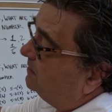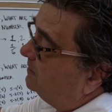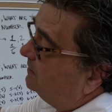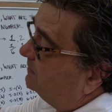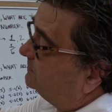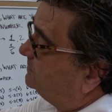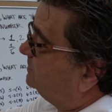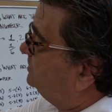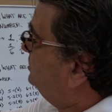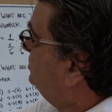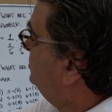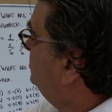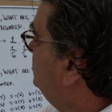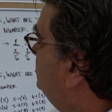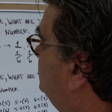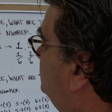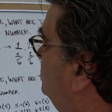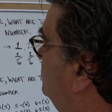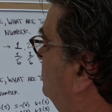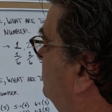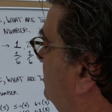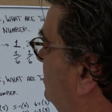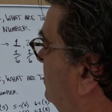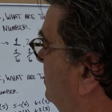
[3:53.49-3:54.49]
is
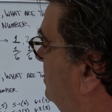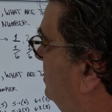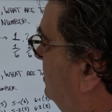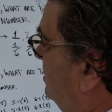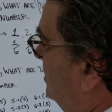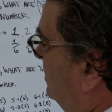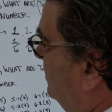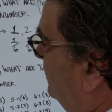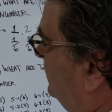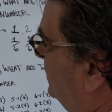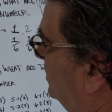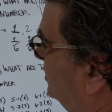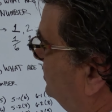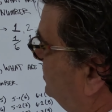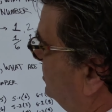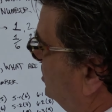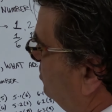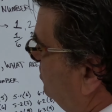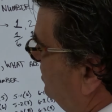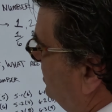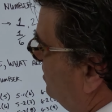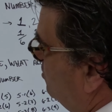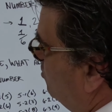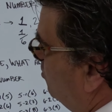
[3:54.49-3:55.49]
2. There's
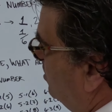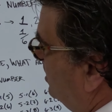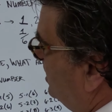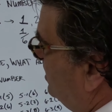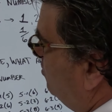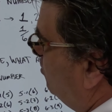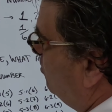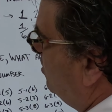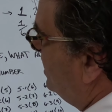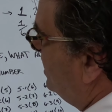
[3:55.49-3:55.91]
only one